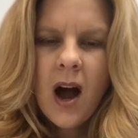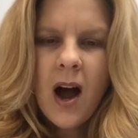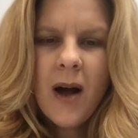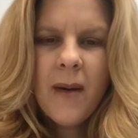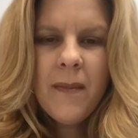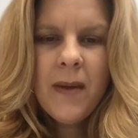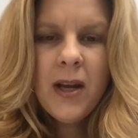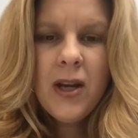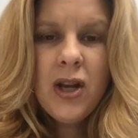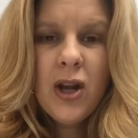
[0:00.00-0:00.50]

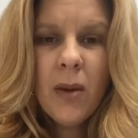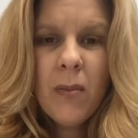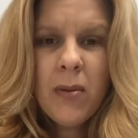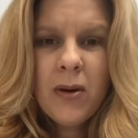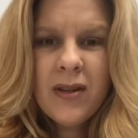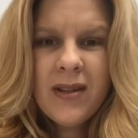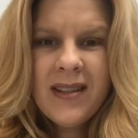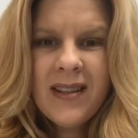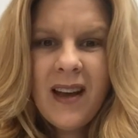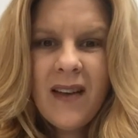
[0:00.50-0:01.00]
Number
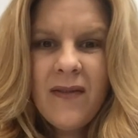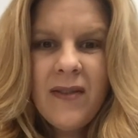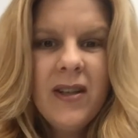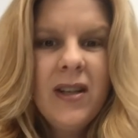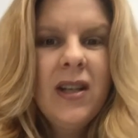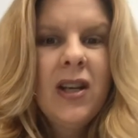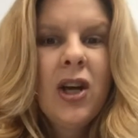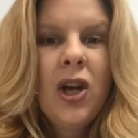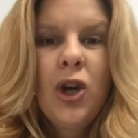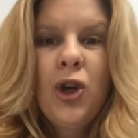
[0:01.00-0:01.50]

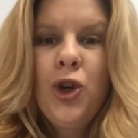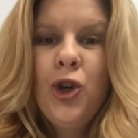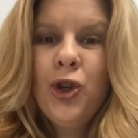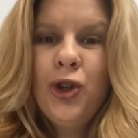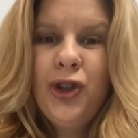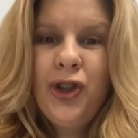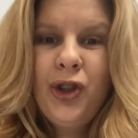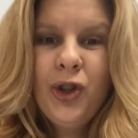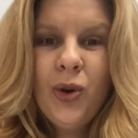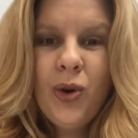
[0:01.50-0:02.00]
7, you're
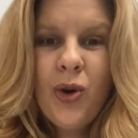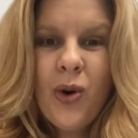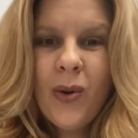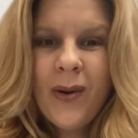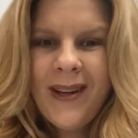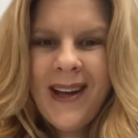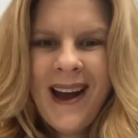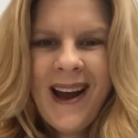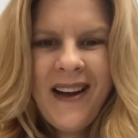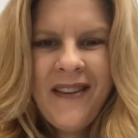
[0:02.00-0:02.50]
still going
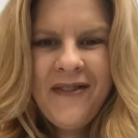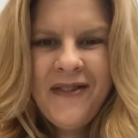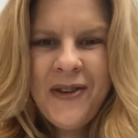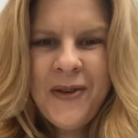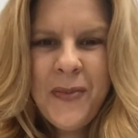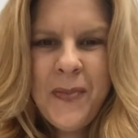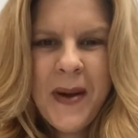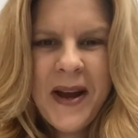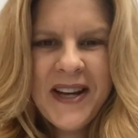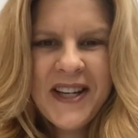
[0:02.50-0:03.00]
to have new
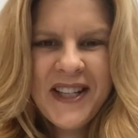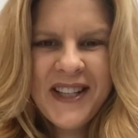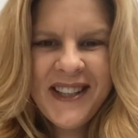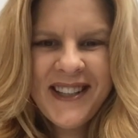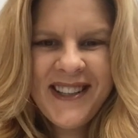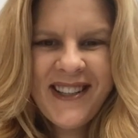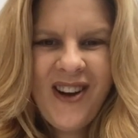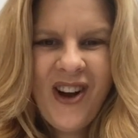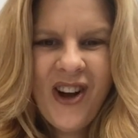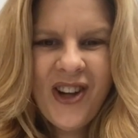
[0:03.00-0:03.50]
patients
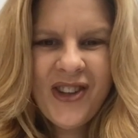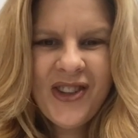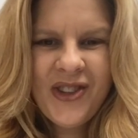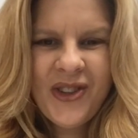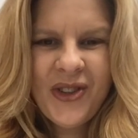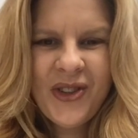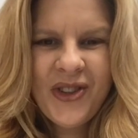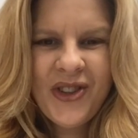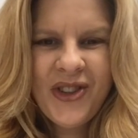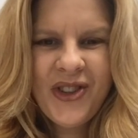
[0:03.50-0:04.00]

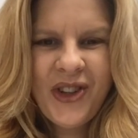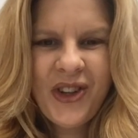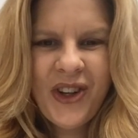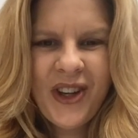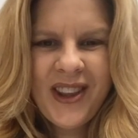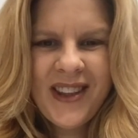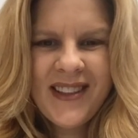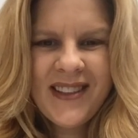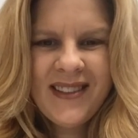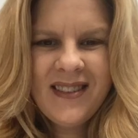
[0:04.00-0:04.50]
consults
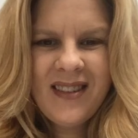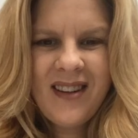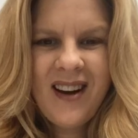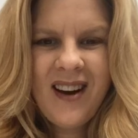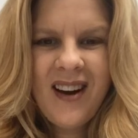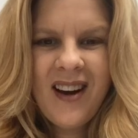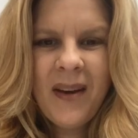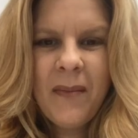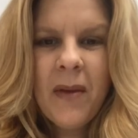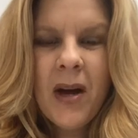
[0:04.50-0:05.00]
during this
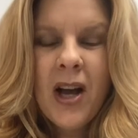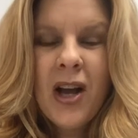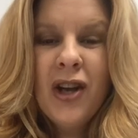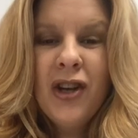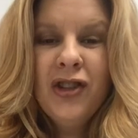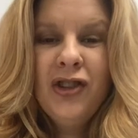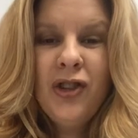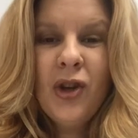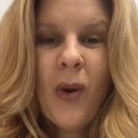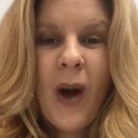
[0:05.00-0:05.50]
time.
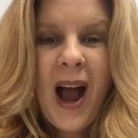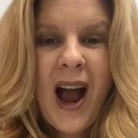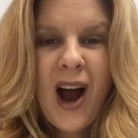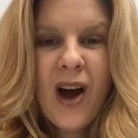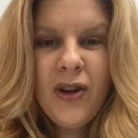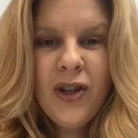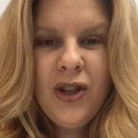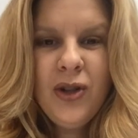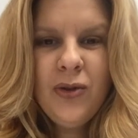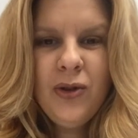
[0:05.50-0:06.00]
So how
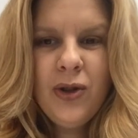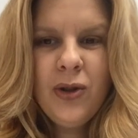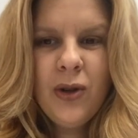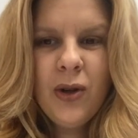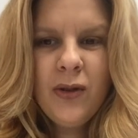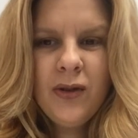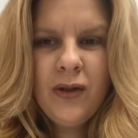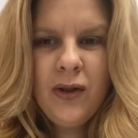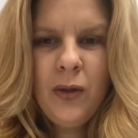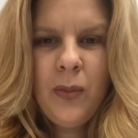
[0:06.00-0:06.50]
do you do
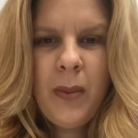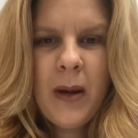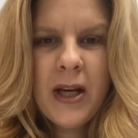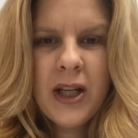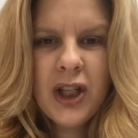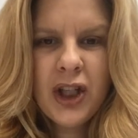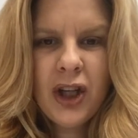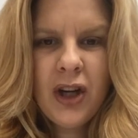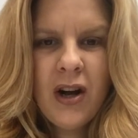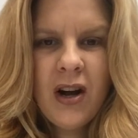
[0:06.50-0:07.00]
those new
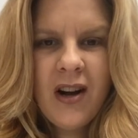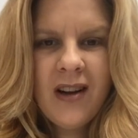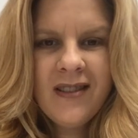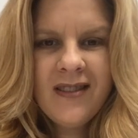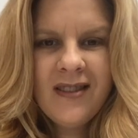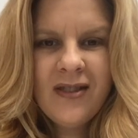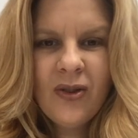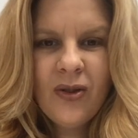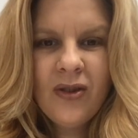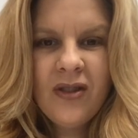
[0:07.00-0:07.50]
patient
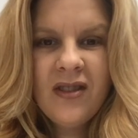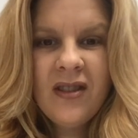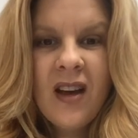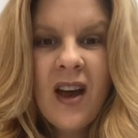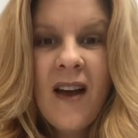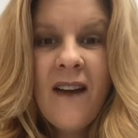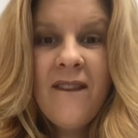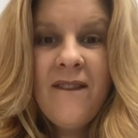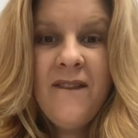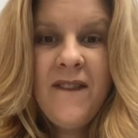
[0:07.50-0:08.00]
consults
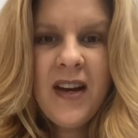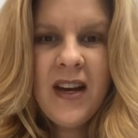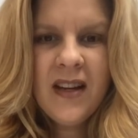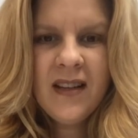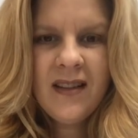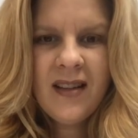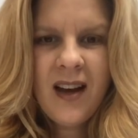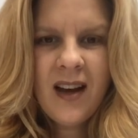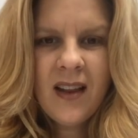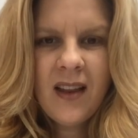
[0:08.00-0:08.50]
via
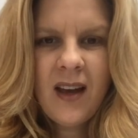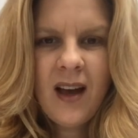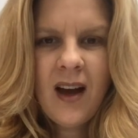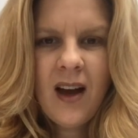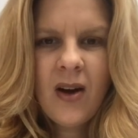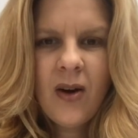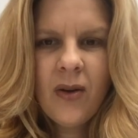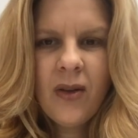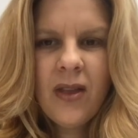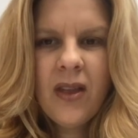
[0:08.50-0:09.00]

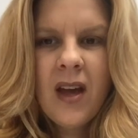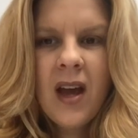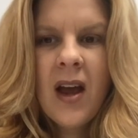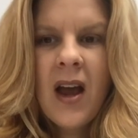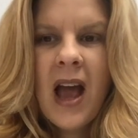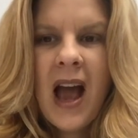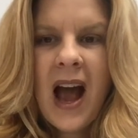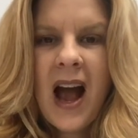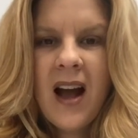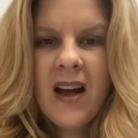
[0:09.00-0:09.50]
telehealth?
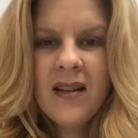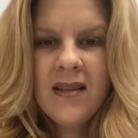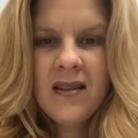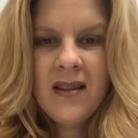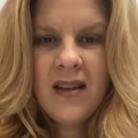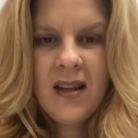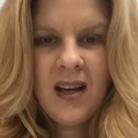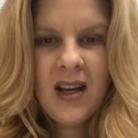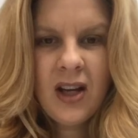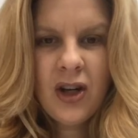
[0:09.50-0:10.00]
As
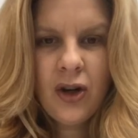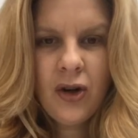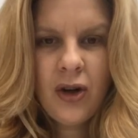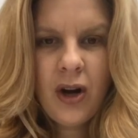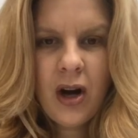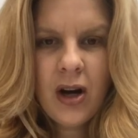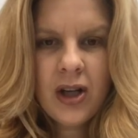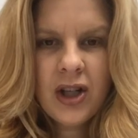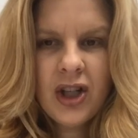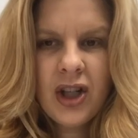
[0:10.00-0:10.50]
the
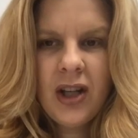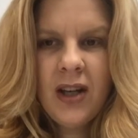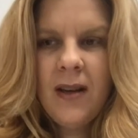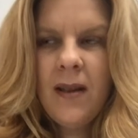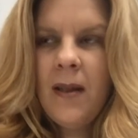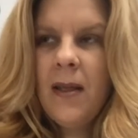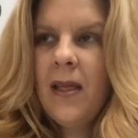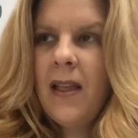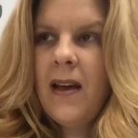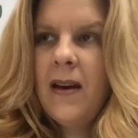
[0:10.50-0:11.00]
introduction,
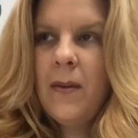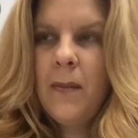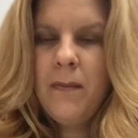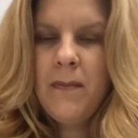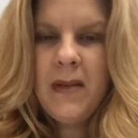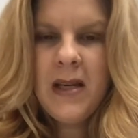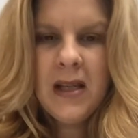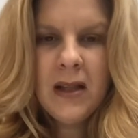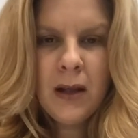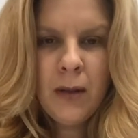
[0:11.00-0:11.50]
let them
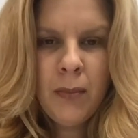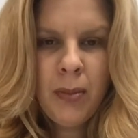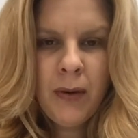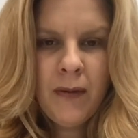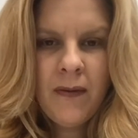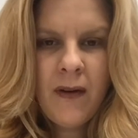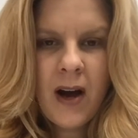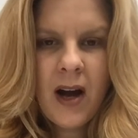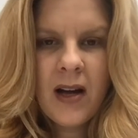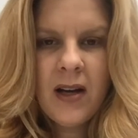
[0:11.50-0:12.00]
meet the
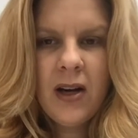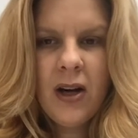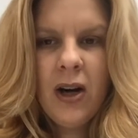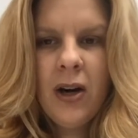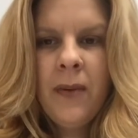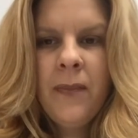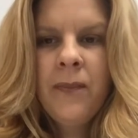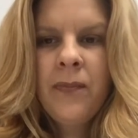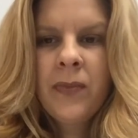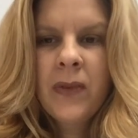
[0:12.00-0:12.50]

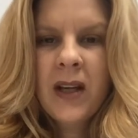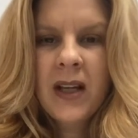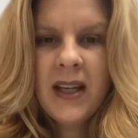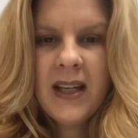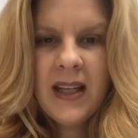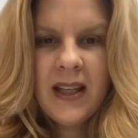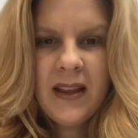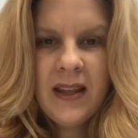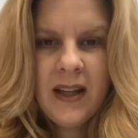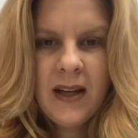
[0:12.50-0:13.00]
provider,
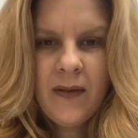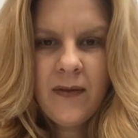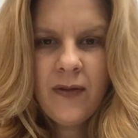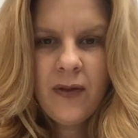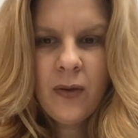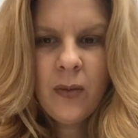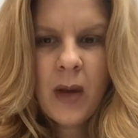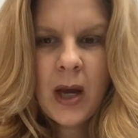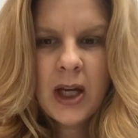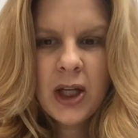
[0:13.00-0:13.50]
get the
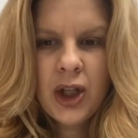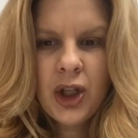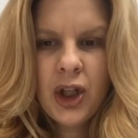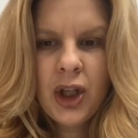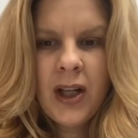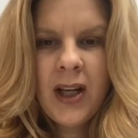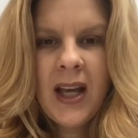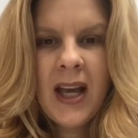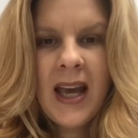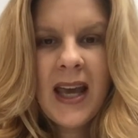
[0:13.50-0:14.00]

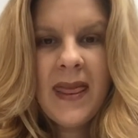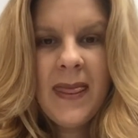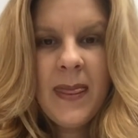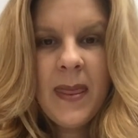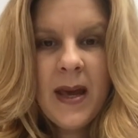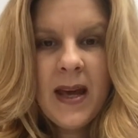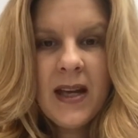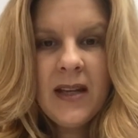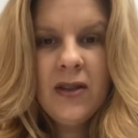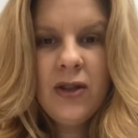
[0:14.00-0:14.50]
information, and
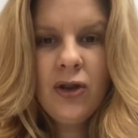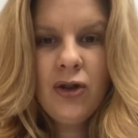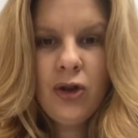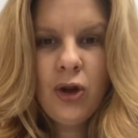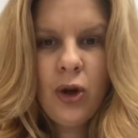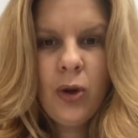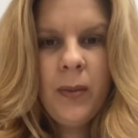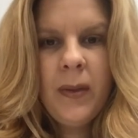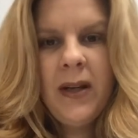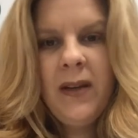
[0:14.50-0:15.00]
then
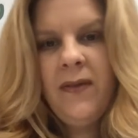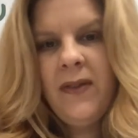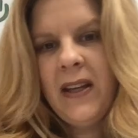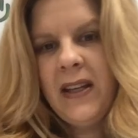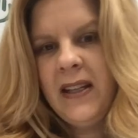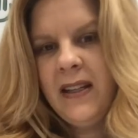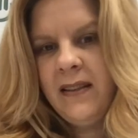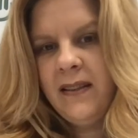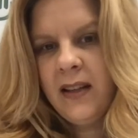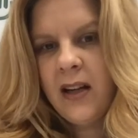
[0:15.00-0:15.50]
determine if they
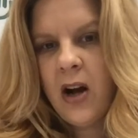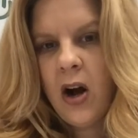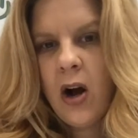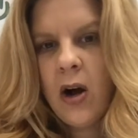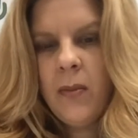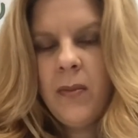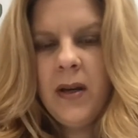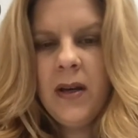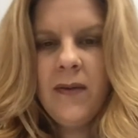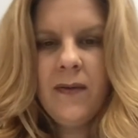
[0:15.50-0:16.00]
need to
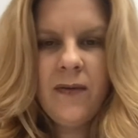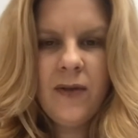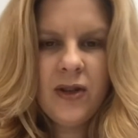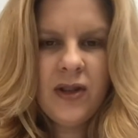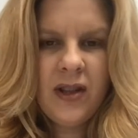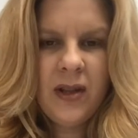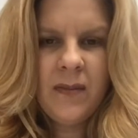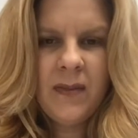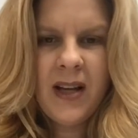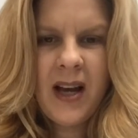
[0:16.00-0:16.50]
come in for
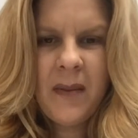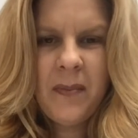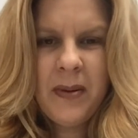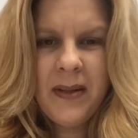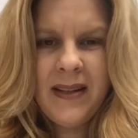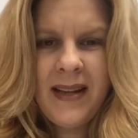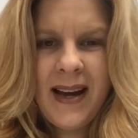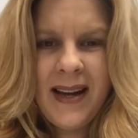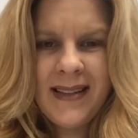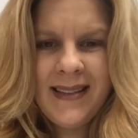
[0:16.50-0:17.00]
some type of
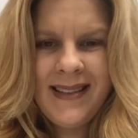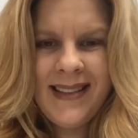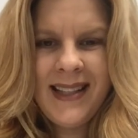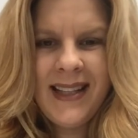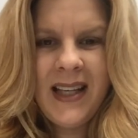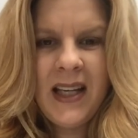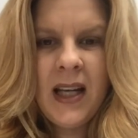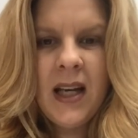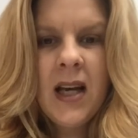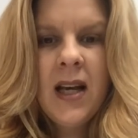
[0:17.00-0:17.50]

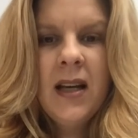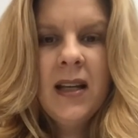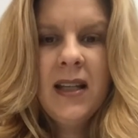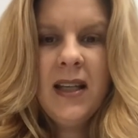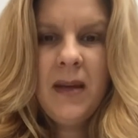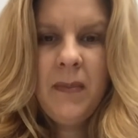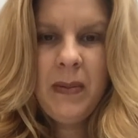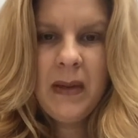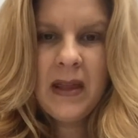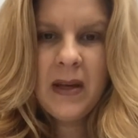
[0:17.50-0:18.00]
testing,
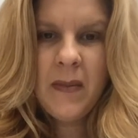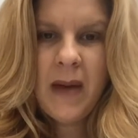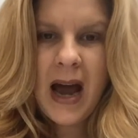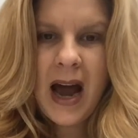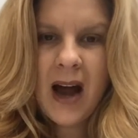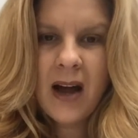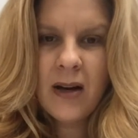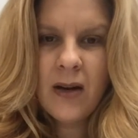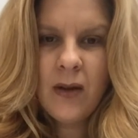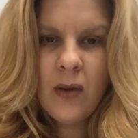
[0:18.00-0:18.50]
keeping them
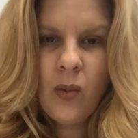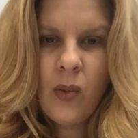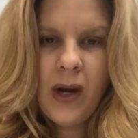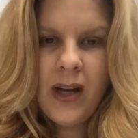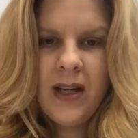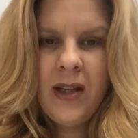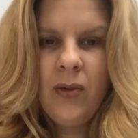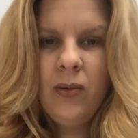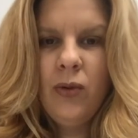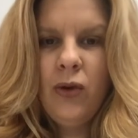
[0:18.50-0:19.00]
out of the
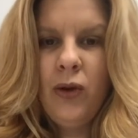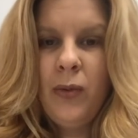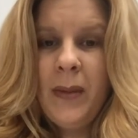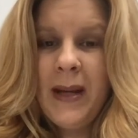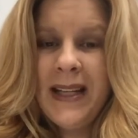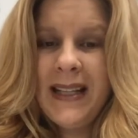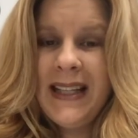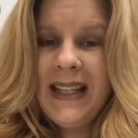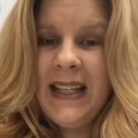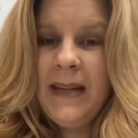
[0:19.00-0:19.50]
waiting room
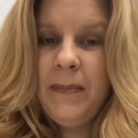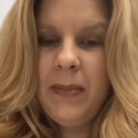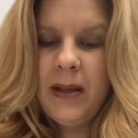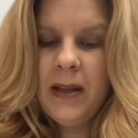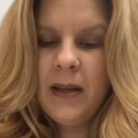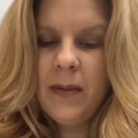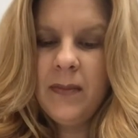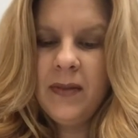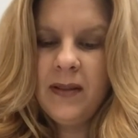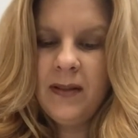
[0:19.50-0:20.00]
and keeping
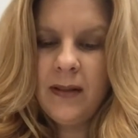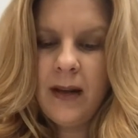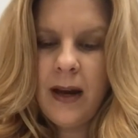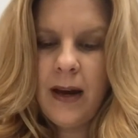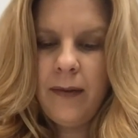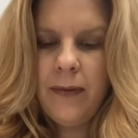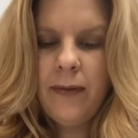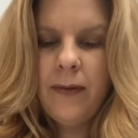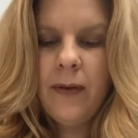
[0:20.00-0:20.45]
them safe.